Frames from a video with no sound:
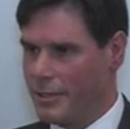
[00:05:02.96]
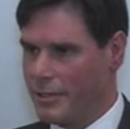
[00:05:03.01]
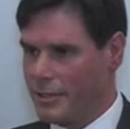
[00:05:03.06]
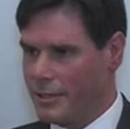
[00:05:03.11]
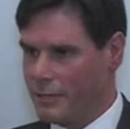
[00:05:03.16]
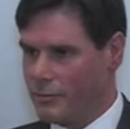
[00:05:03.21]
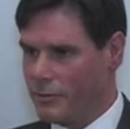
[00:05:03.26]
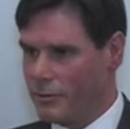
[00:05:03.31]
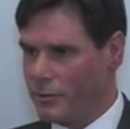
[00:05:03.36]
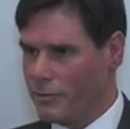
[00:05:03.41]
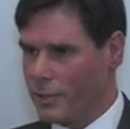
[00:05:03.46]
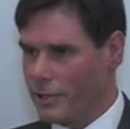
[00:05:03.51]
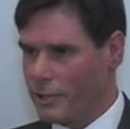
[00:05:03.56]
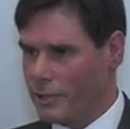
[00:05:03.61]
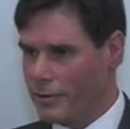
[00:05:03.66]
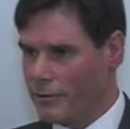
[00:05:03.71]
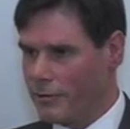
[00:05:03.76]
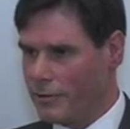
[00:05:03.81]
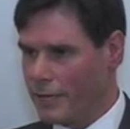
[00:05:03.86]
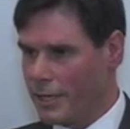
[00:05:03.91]
if we read
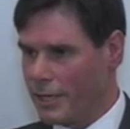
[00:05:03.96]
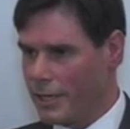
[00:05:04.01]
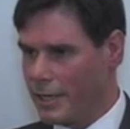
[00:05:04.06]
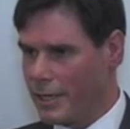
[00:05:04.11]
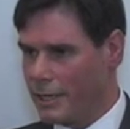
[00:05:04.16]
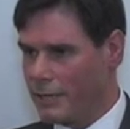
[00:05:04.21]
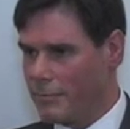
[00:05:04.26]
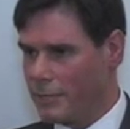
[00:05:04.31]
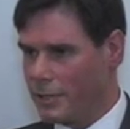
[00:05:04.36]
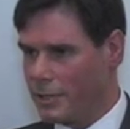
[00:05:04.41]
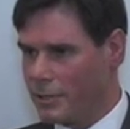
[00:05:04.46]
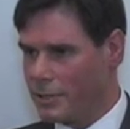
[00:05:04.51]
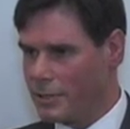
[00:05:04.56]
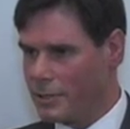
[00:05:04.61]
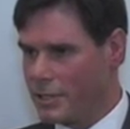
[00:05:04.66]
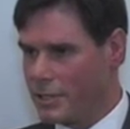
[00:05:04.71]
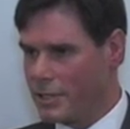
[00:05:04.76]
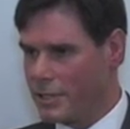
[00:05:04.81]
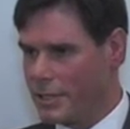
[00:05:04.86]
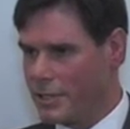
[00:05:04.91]
off here, then we can
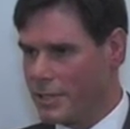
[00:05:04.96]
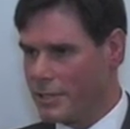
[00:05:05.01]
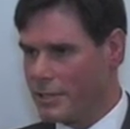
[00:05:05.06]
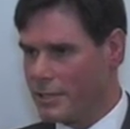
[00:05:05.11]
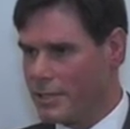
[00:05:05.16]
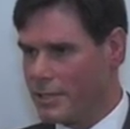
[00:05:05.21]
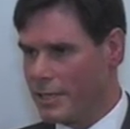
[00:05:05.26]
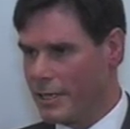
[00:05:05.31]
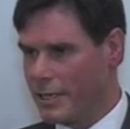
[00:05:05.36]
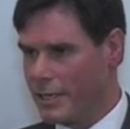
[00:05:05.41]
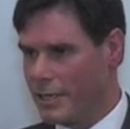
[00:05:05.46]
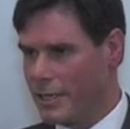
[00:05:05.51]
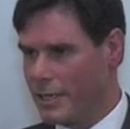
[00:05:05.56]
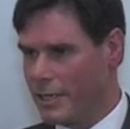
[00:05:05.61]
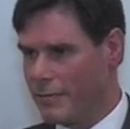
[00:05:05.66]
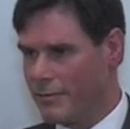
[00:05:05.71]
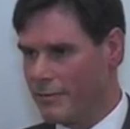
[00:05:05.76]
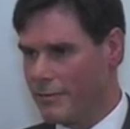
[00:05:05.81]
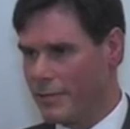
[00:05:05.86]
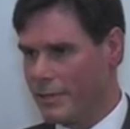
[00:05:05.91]
see that
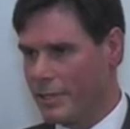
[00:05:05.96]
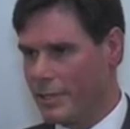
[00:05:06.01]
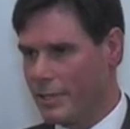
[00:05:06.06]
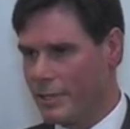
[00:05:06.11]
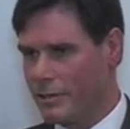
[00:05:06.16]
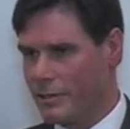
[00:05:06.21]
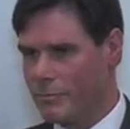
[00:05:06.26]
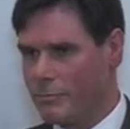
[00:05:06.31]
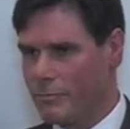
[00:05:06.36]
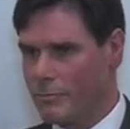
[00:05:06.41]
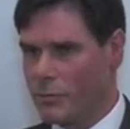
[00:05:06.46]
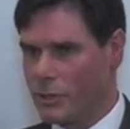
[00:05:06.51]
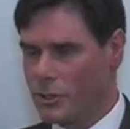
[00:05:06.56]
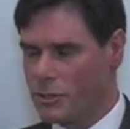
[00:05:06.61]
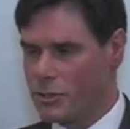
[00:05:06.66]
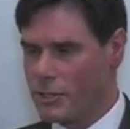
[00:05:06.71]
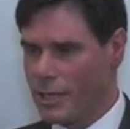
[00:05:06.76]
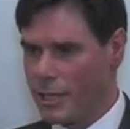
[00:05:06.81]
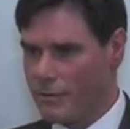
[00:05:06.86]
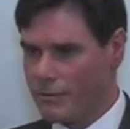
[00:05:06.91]
if the
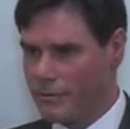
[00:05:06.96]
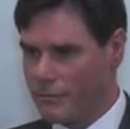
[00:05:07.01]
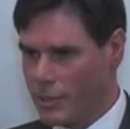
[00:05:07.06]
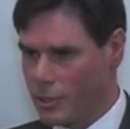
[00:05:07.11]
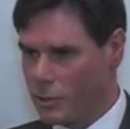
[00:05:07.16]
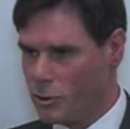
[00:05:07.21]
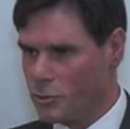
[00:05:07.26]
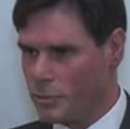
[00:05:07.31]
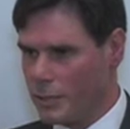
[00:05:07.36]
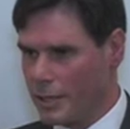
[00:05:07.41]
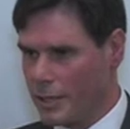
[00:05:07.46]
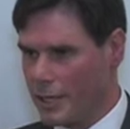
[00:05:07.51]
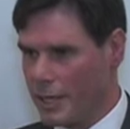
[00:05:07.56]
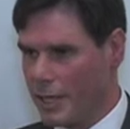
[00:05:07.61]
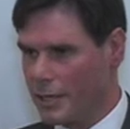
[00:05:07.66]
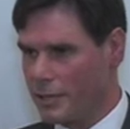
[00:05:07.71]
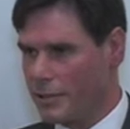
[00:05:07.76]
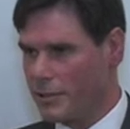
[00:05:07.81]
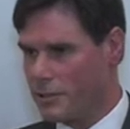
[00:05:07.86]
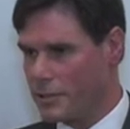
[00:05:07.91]
prostate feels
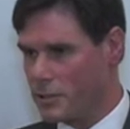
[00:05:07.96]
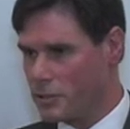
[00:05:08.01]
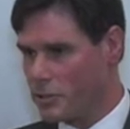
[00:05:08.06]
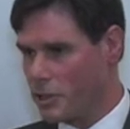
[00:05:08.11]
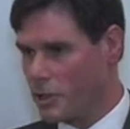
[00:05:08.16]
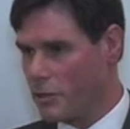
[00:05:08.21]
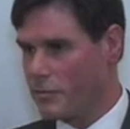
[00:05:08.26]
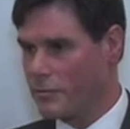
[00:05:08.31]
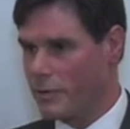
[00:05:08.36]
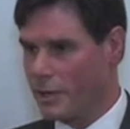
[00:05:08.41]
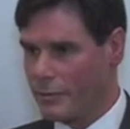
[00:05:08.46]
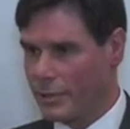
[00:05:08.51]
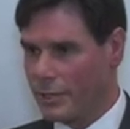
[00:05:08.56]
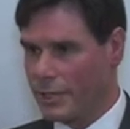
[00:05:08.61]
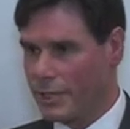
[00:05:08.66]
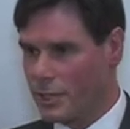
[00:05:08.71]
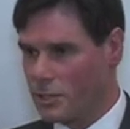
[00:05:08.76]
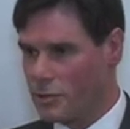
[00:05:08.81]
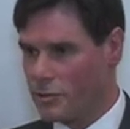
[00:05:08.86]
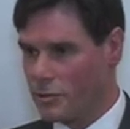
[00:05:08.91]
benign and there's no family
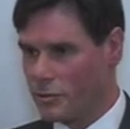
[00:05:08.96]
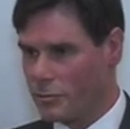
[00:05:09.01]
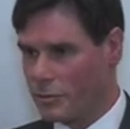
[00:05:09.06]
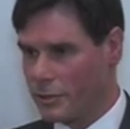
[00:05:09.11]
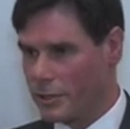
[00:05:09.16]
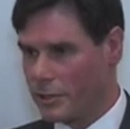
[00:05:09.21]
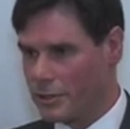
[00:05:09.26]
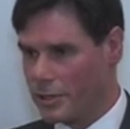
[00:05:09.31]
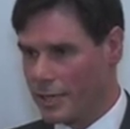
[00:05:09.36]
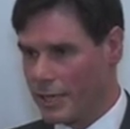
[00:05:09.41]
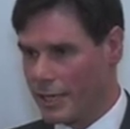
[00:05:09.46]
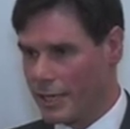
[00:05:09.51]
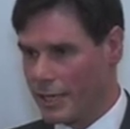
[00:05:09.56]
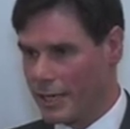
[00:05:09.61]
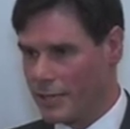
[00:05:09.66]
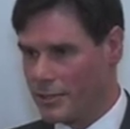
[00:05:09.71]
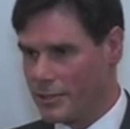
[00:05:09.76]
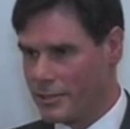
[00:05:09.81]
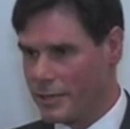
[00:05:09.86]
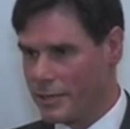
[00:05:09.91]
history of prostate
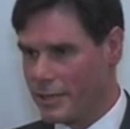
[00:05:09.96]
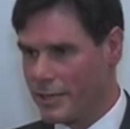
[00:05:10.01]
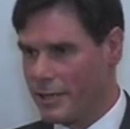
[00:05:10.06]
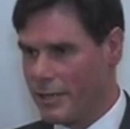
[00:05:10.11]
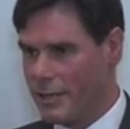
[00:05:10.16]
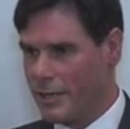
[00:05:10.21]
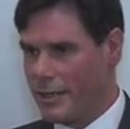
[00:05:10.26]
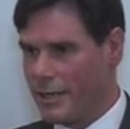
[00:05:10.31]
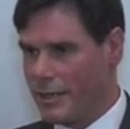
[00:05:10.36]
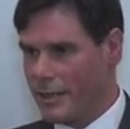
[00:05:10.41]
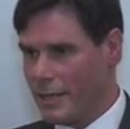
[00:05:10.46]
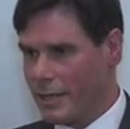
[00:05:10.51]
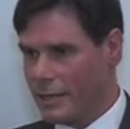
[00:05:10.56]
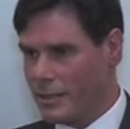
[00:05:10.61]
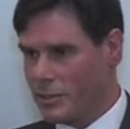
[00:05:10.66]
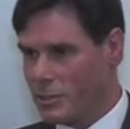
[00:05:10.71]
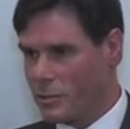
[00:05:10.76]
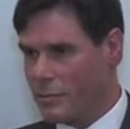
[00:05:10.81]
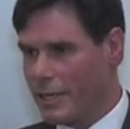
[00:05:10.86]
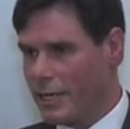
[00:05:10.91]
cancer, then
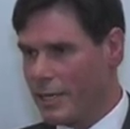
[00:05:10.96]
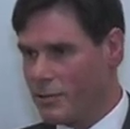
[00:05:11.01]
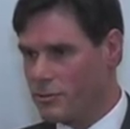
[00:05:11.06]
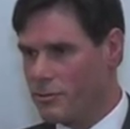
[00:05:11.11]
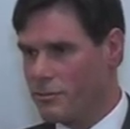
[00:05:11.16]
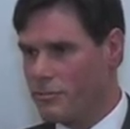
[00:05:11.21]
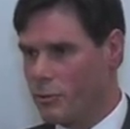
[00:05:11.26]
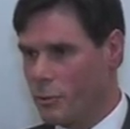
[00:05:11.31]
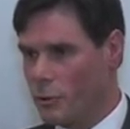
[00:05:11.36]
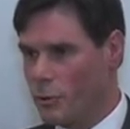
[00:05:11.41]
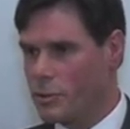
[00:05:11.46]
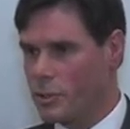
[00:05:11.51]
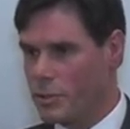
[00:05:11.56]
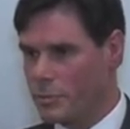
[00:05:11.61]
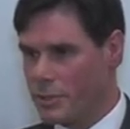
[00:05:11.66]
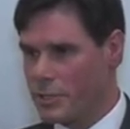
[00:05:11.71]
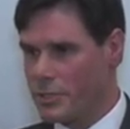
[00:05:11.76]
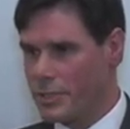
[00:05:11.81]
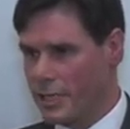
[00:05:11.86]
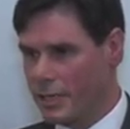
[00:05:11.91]
there's about a
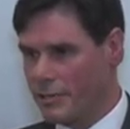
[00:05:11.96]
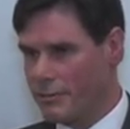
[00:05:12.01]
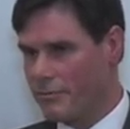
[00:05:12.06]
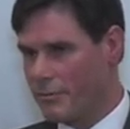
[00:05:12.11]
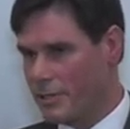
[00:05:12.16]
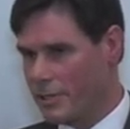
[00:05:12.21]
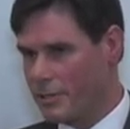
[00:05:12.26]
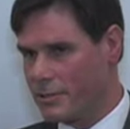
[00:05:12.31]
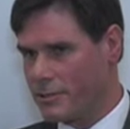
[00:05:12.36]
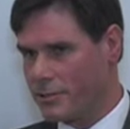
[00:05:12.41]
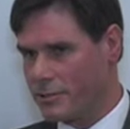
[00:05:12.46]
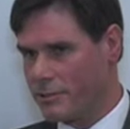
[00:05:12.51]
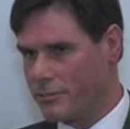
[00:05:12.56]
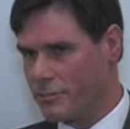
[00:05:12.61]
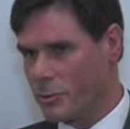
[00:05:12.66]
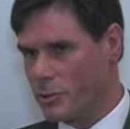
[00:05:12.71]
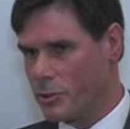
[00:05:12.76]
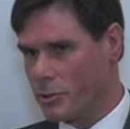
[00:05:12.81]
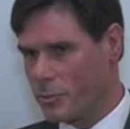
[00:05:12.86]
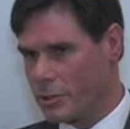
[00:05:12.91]
40% risk,
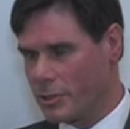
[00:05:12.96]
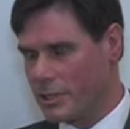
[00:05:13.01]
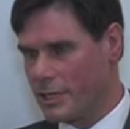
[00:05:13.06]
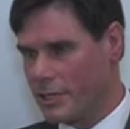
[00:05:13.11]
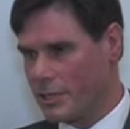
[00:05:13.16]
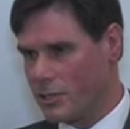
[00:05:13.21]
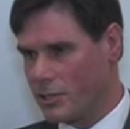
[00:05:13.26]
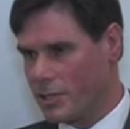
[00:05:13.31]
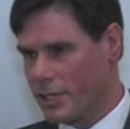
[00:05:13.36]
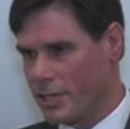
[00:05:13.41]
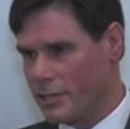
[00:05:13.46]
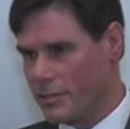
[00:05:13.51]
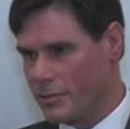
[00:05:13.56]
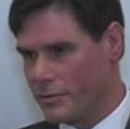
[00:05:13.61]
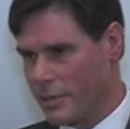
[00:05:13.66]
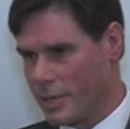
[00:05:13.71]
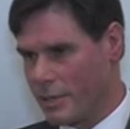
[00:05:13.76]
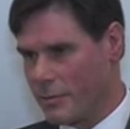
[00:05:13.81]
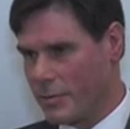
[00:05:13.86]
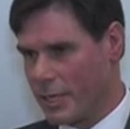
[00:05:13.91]
40% chance of
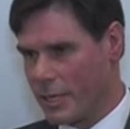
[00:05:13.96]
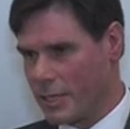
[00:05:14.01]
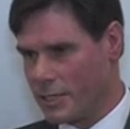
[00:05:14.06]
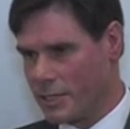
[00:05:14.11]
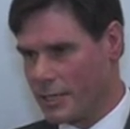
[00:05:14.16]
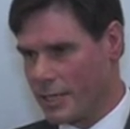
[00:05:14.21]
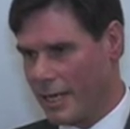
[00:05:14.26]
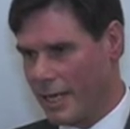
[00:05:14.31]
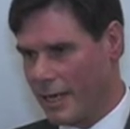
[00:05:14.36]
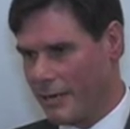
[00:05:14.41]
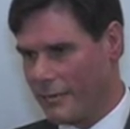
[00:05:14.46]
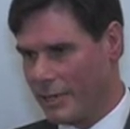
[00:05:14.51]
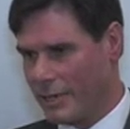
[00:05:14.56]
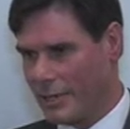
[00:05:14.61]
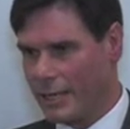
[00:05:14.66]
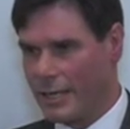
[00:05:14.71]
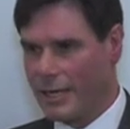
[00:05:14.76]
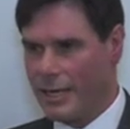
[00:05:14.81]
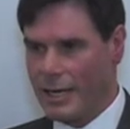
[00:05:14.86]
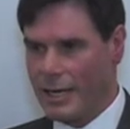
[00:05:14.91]
that patient having